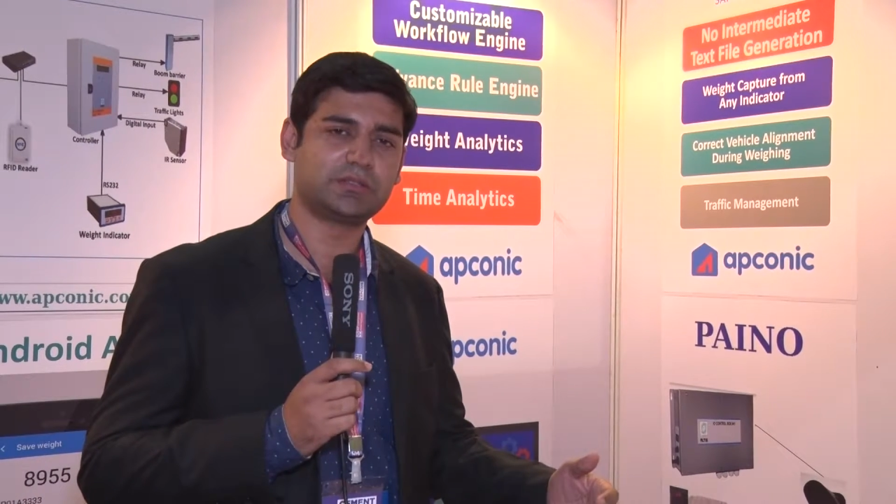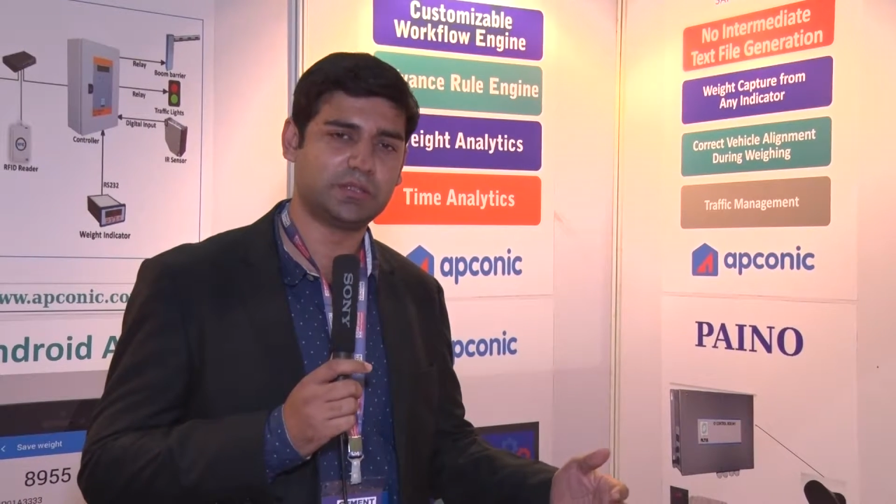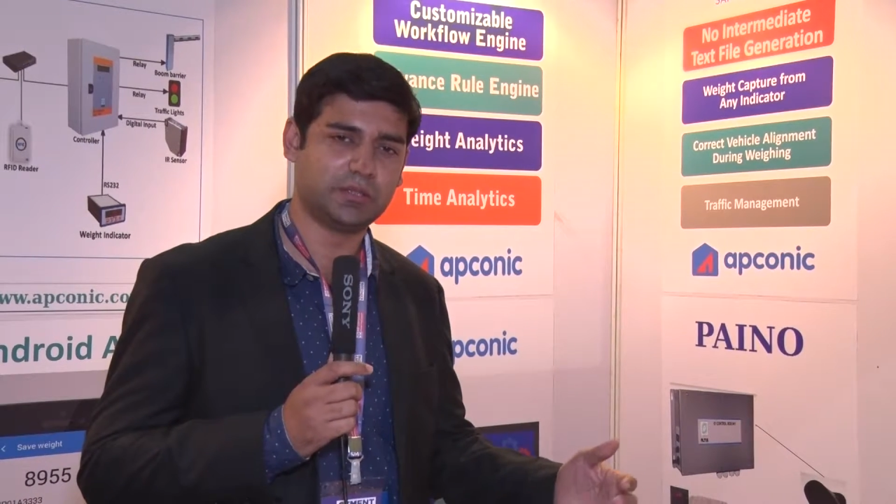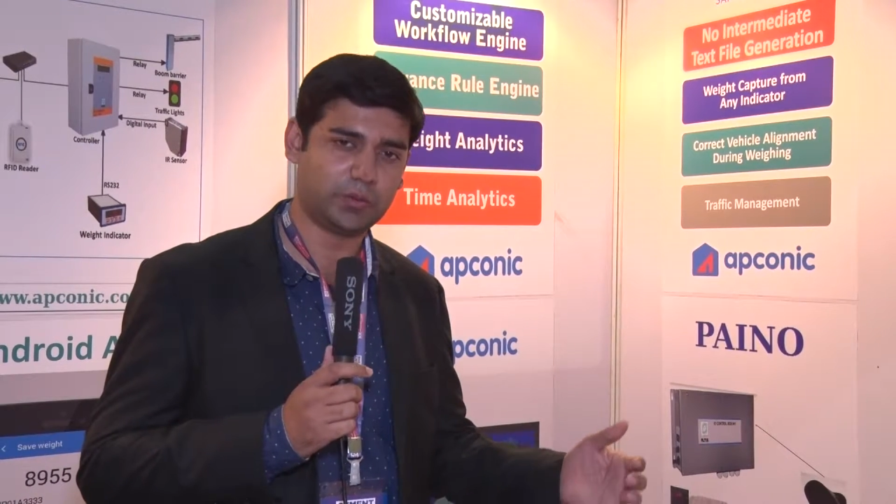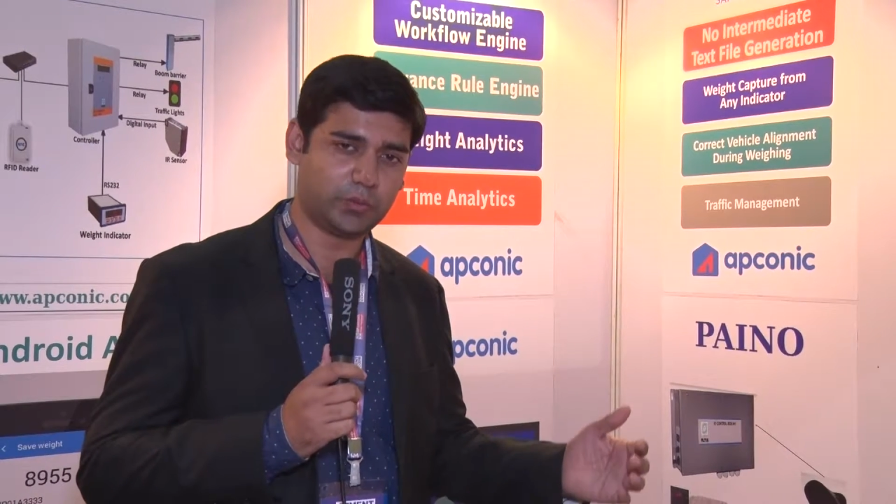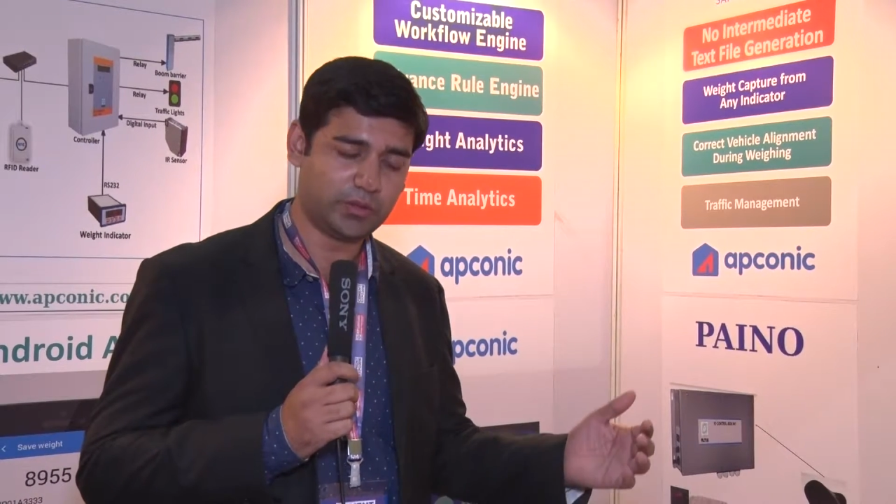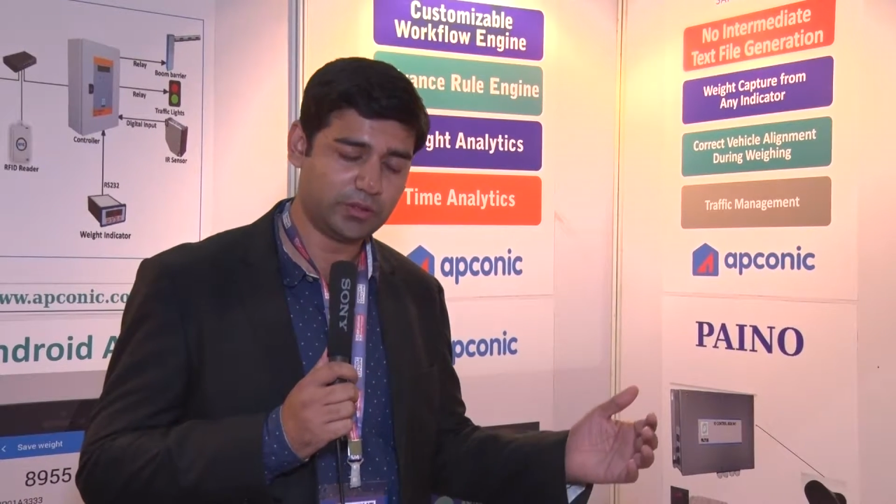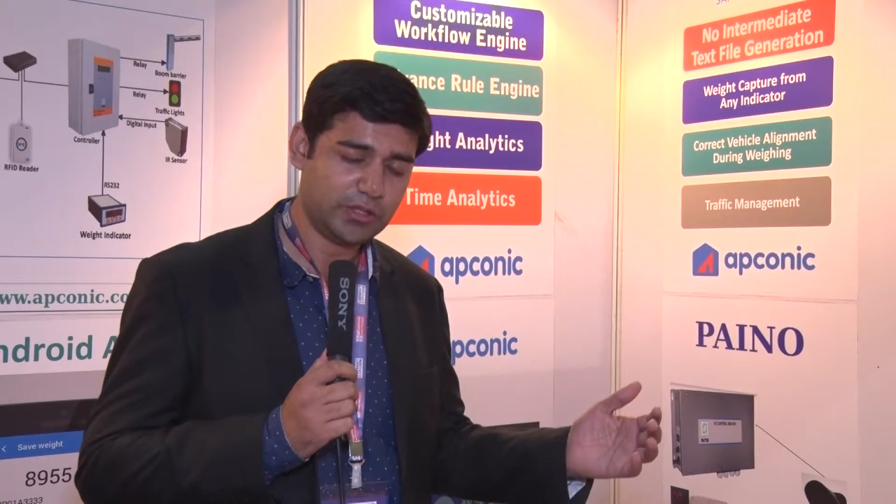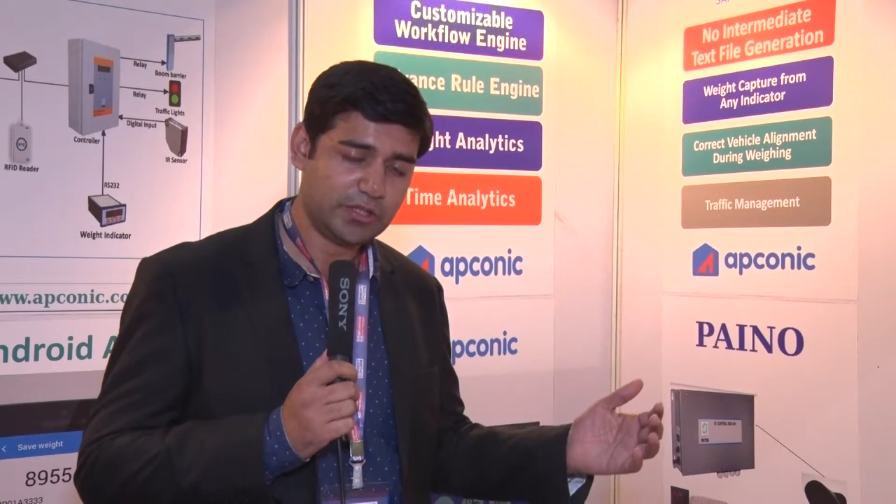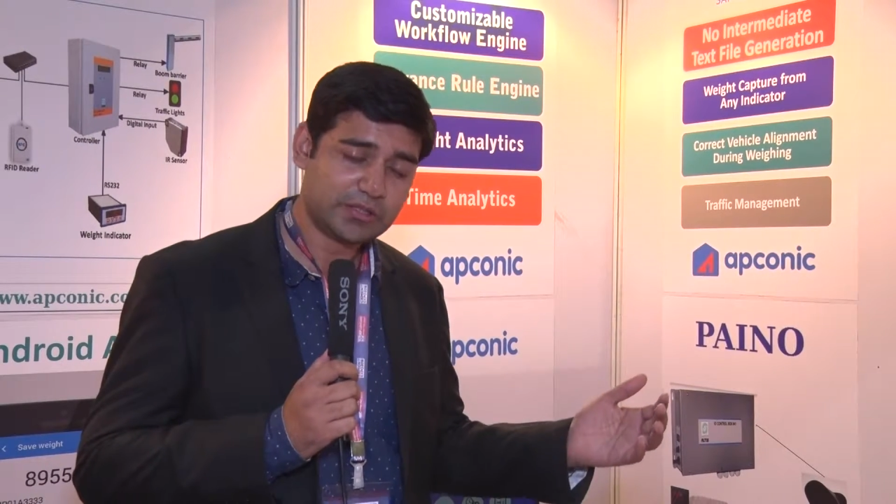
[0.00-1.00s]

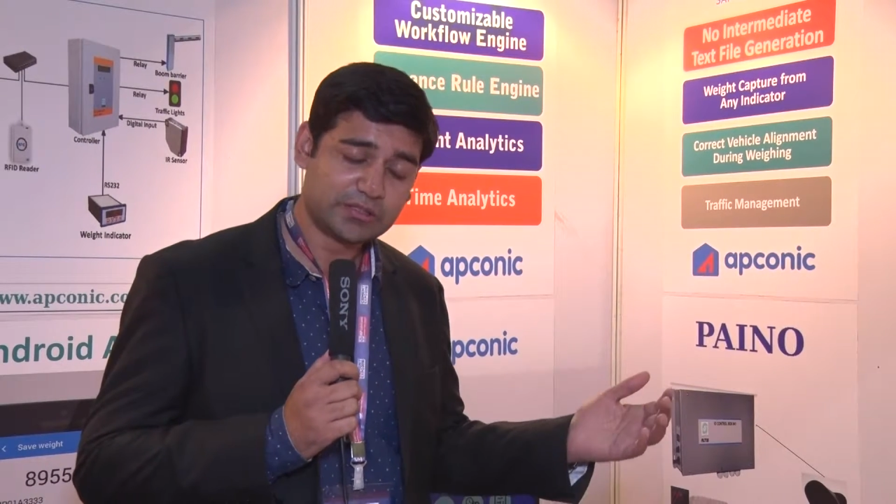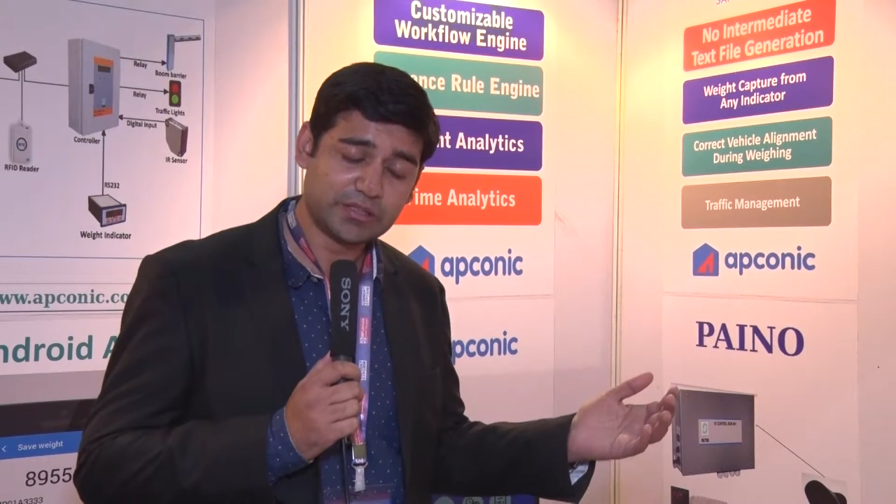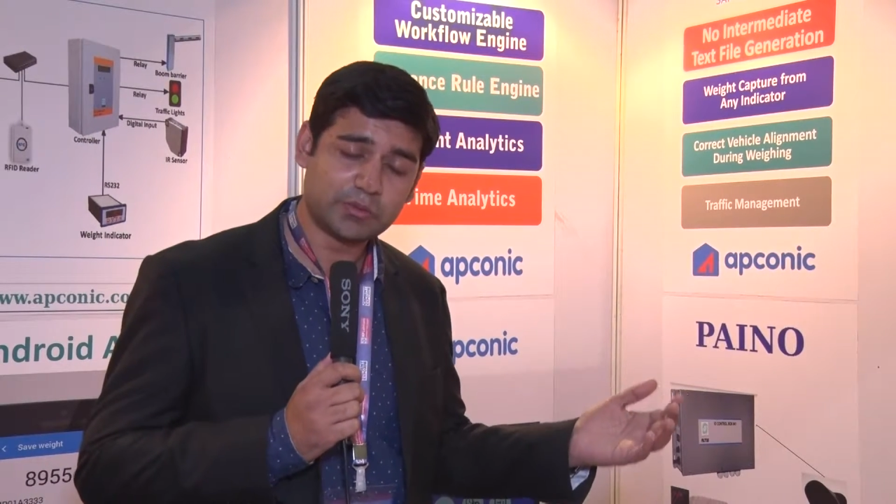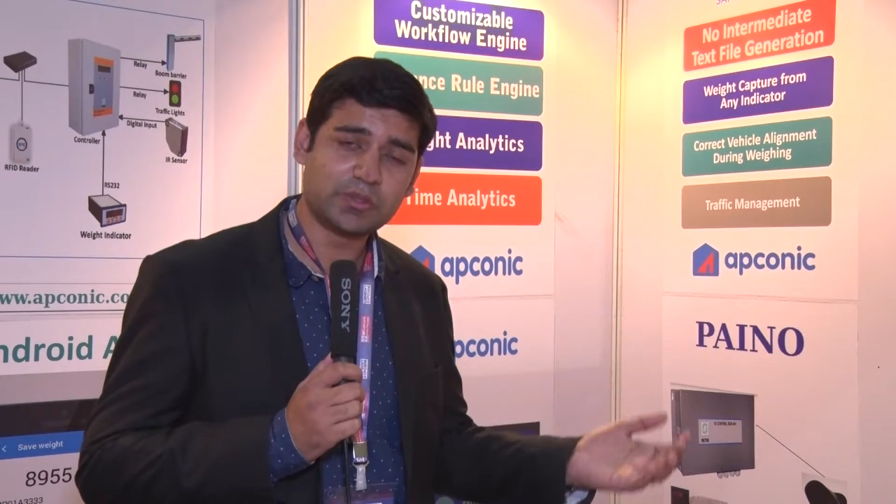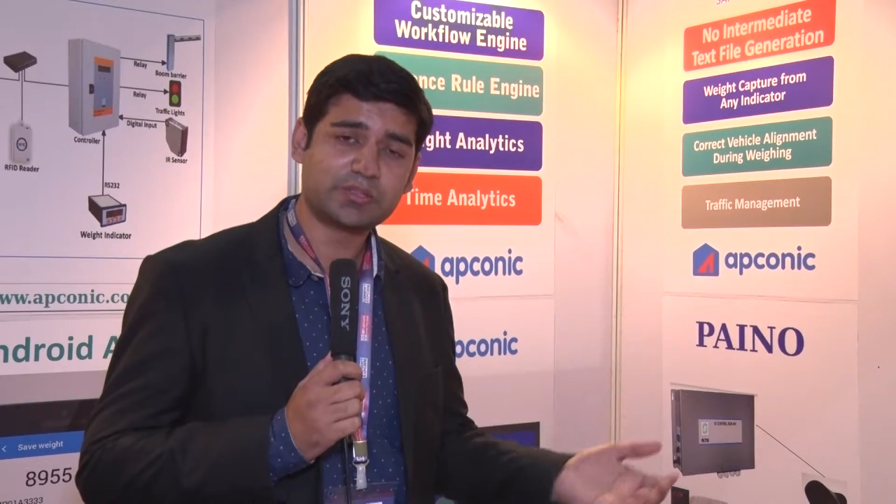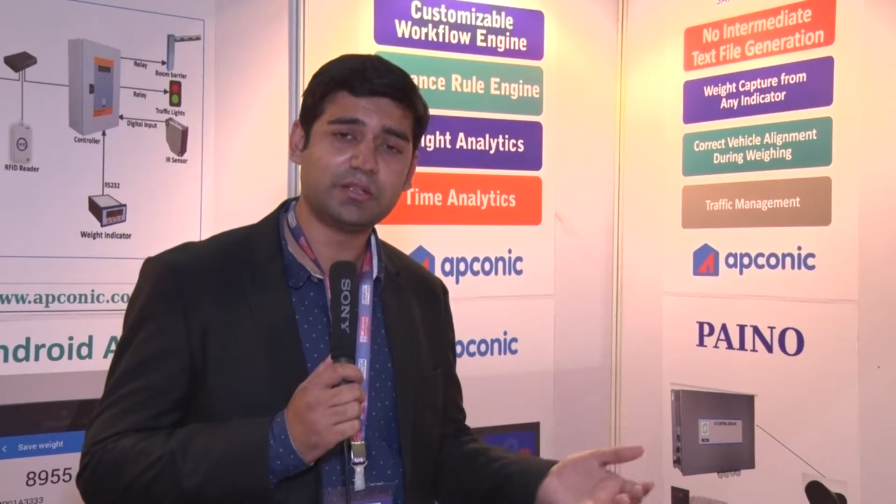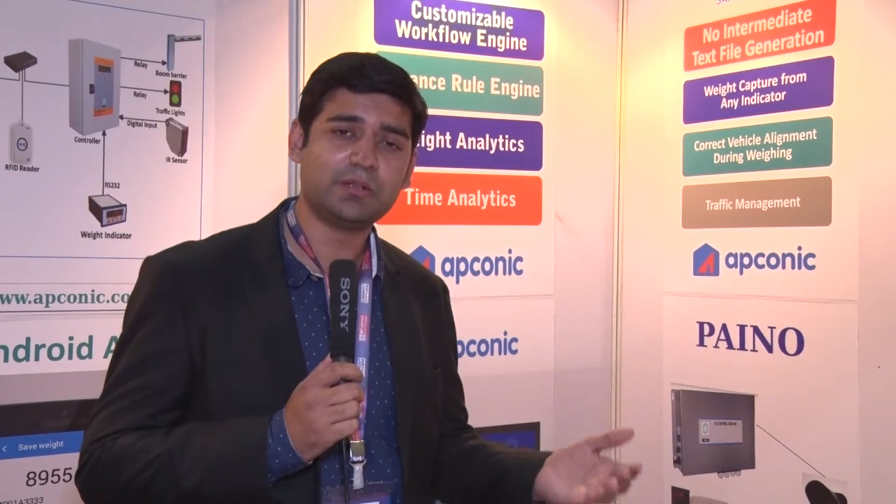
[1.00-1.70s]
uh, situation